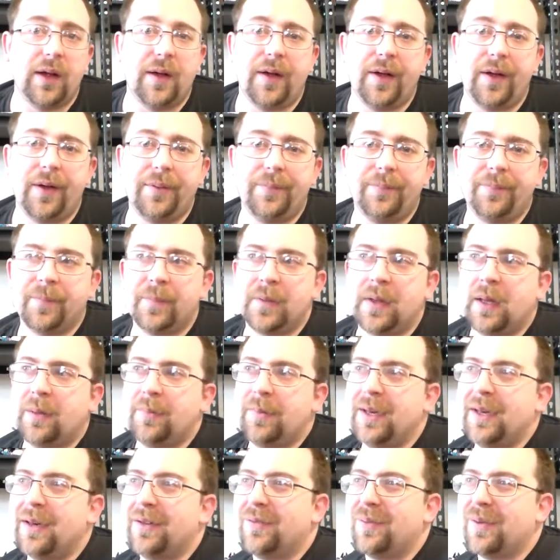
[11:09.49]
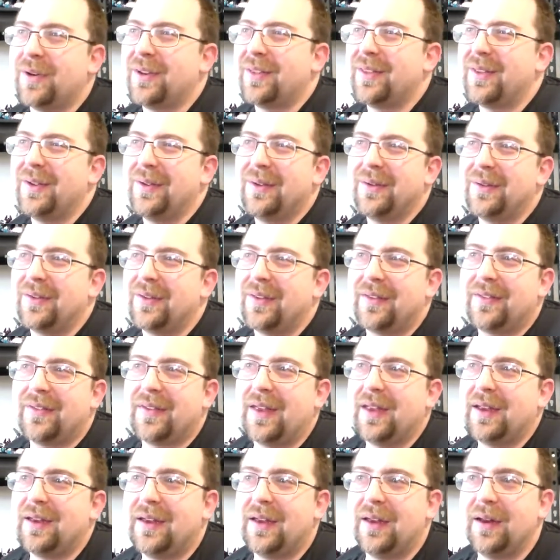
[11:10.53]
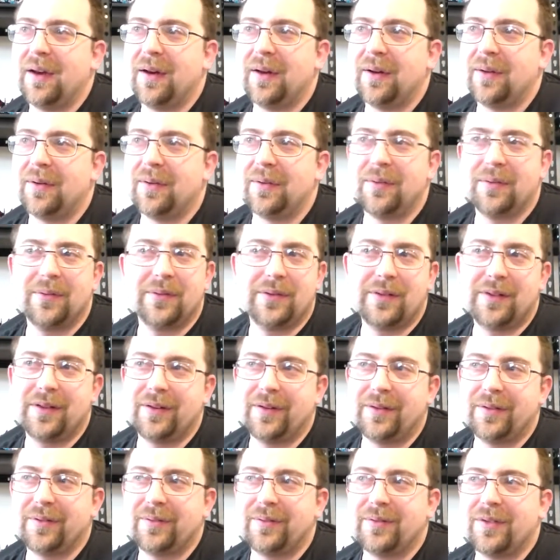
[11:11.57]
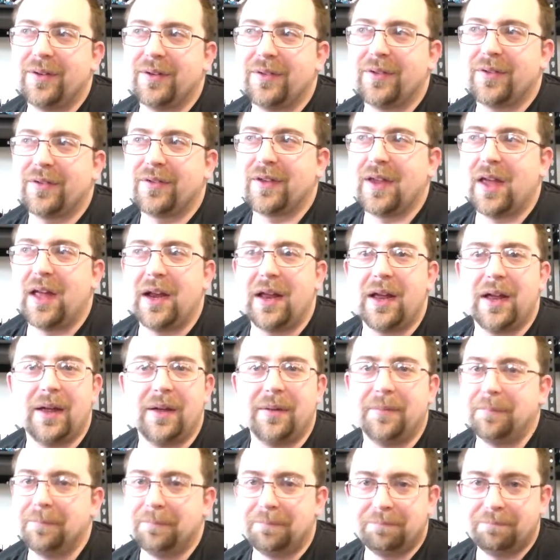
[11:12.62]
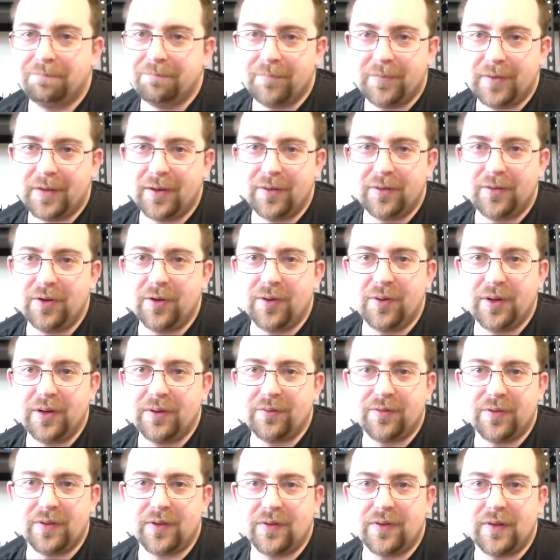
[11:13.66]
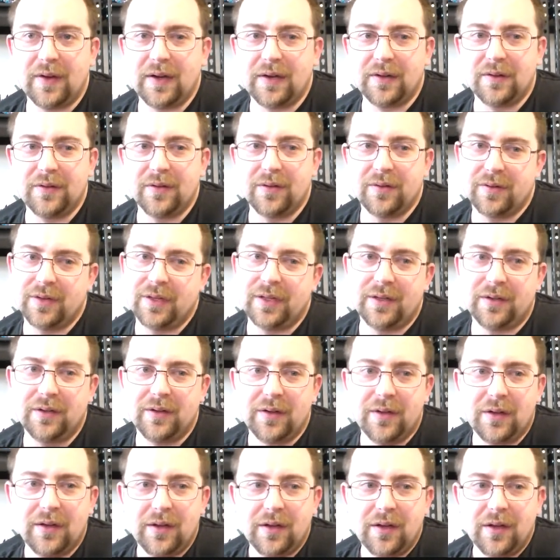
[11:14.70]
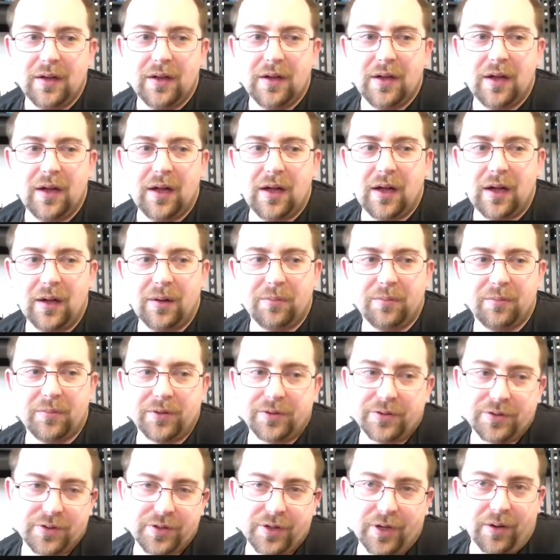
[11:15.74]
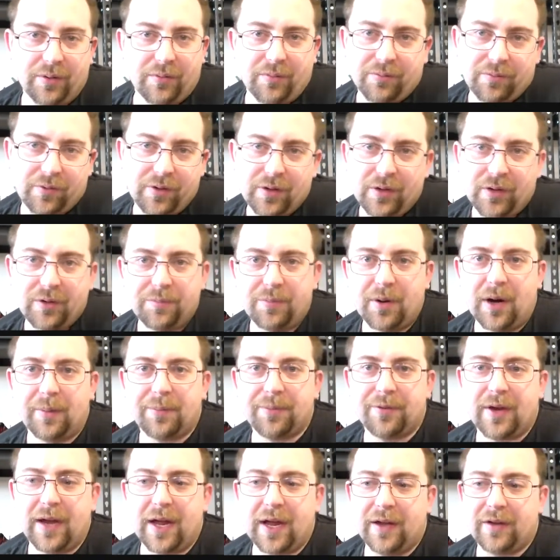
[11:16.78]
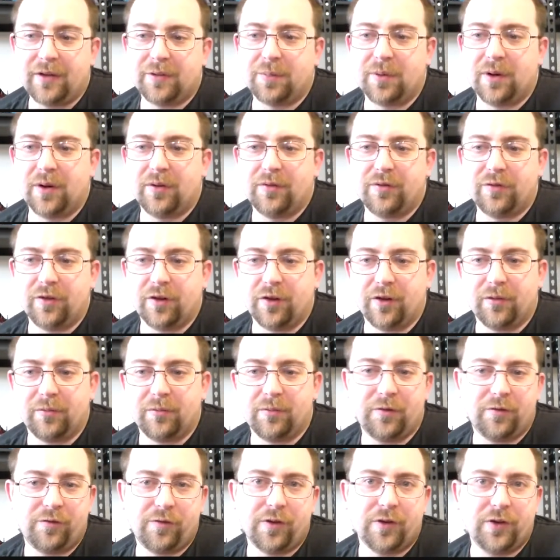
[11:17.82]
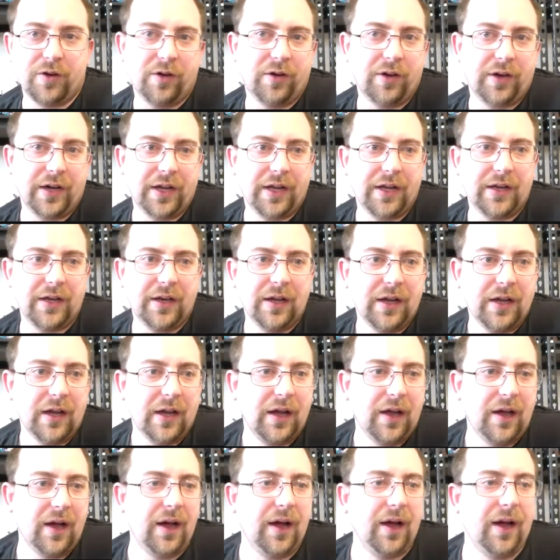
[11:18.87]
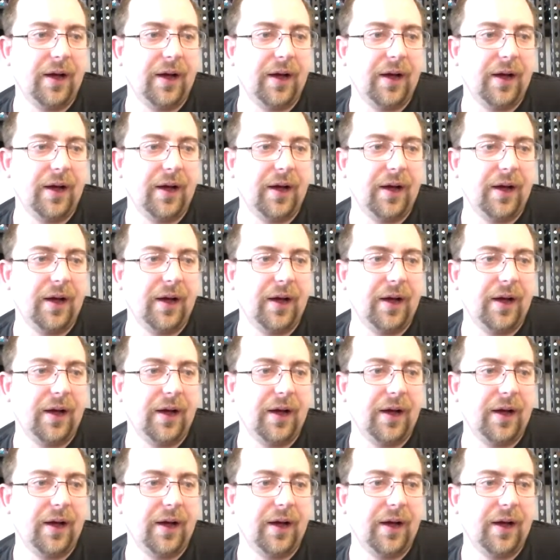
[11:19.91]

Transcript: Um, I mean, it's one of those. It's like you know they're they're just kind of they're doing it for the sake of doing it, um, which you know props to Hasbro for for doing it.